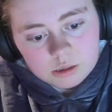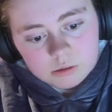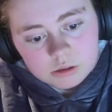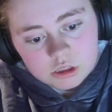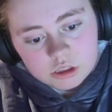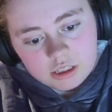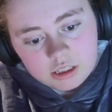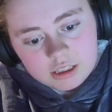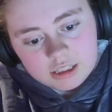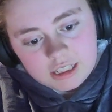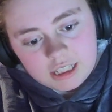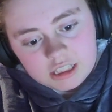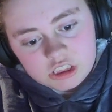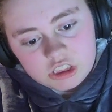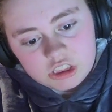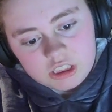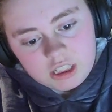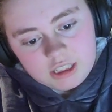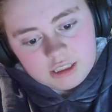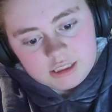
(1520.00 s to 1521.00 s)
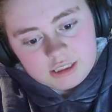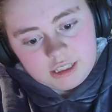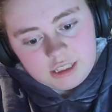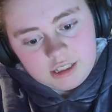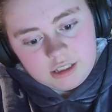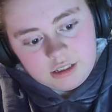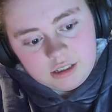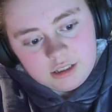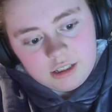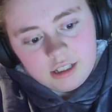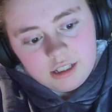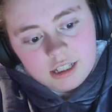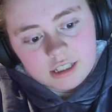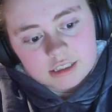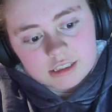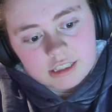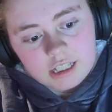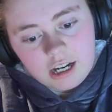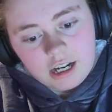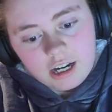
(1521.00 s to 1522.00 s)
This was your last chance, kid.
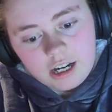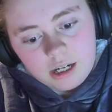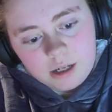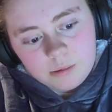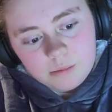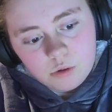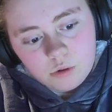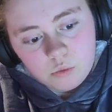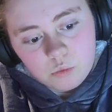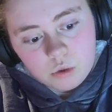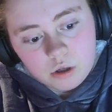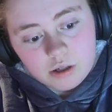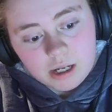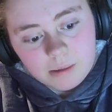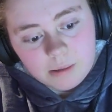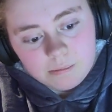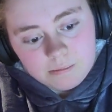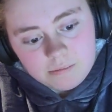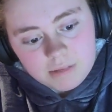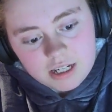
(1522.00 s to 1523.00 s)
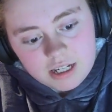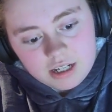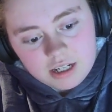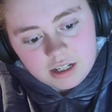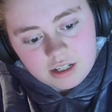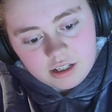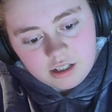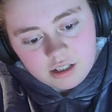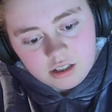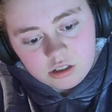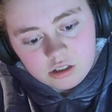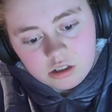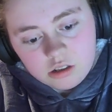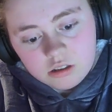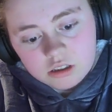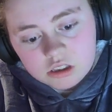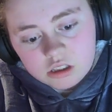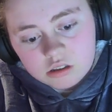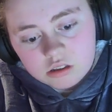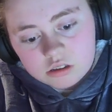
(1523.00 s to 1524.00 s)
Next time, we'll get mean. The
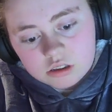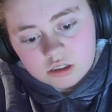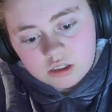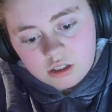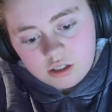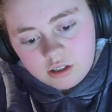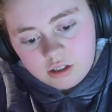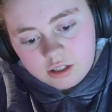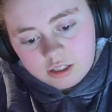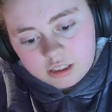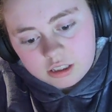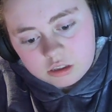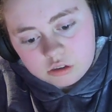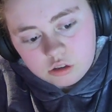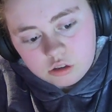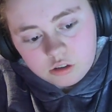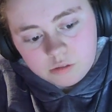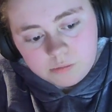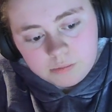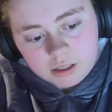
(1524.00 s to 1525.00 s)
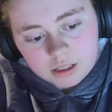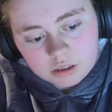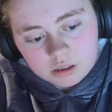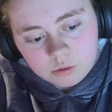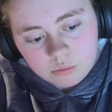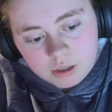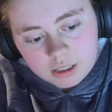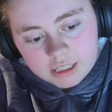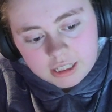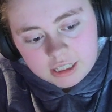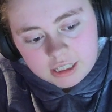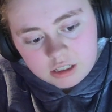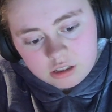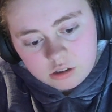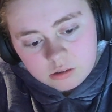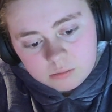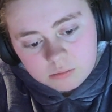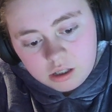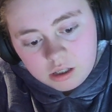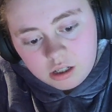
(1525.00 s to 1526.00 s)
kids all turned and drove back the way they
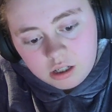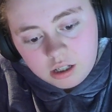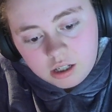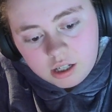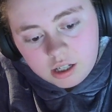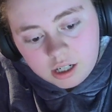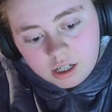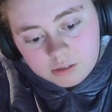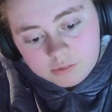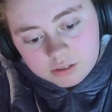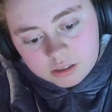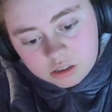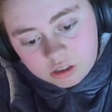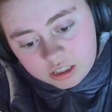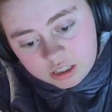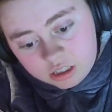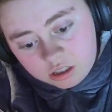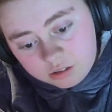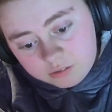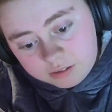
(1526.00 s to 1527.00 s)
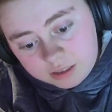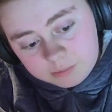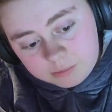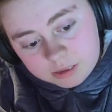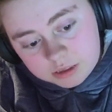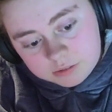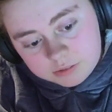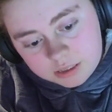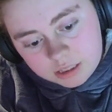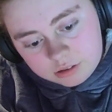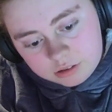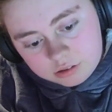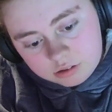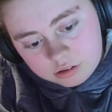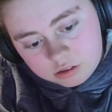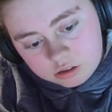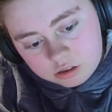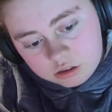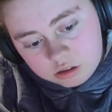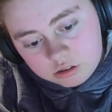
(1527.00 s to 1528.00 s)
come, having done enough damage for now.
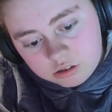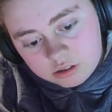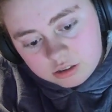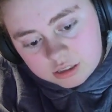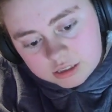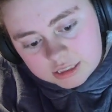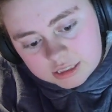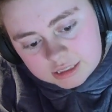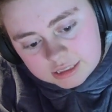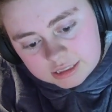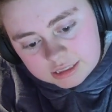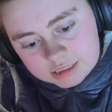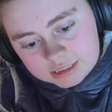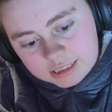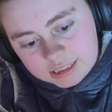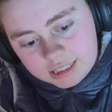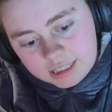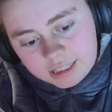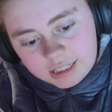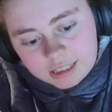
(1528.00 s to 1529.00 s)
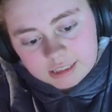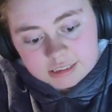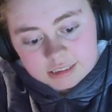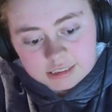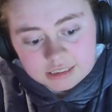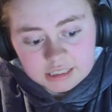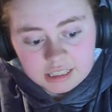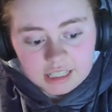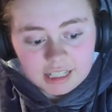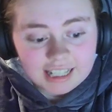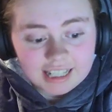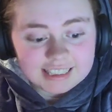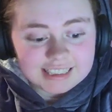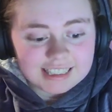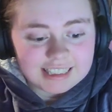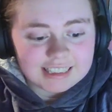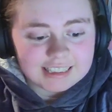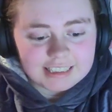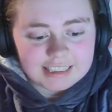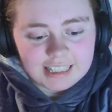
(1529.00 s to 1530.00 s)
Lou looked at his, day, at his, at
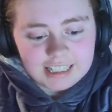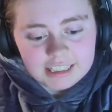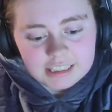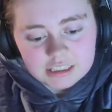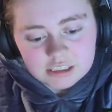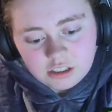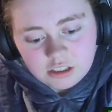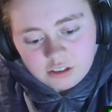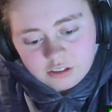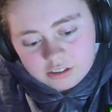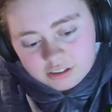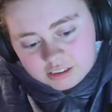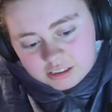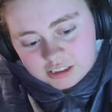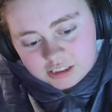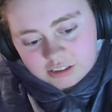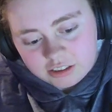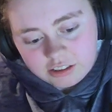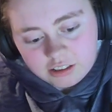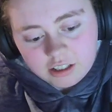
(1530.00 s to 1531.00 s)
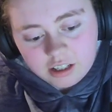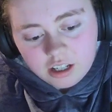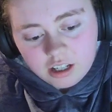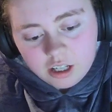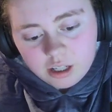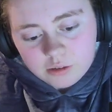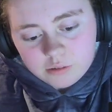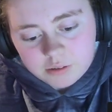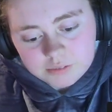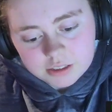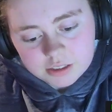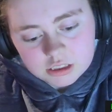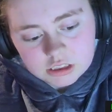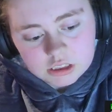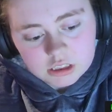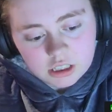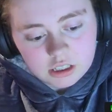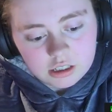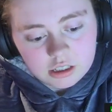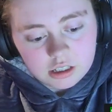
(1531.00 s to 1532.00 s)
his day's son with
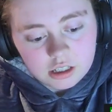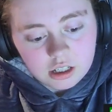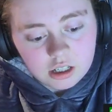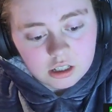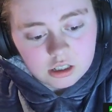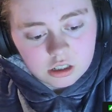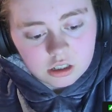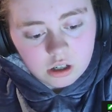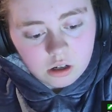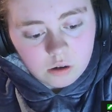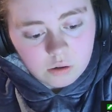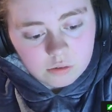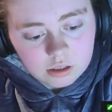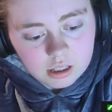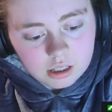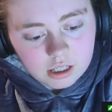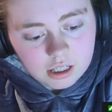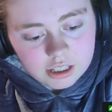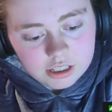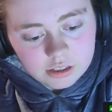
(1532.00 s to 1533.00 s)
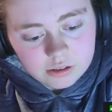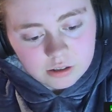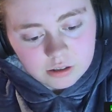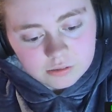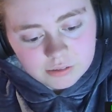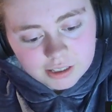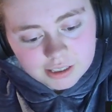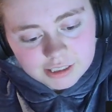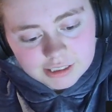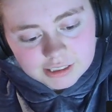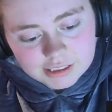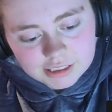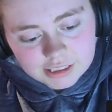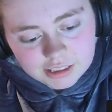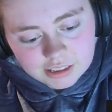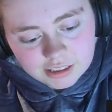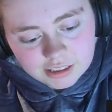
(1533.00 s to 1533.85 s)
concern. Cole, are you all right?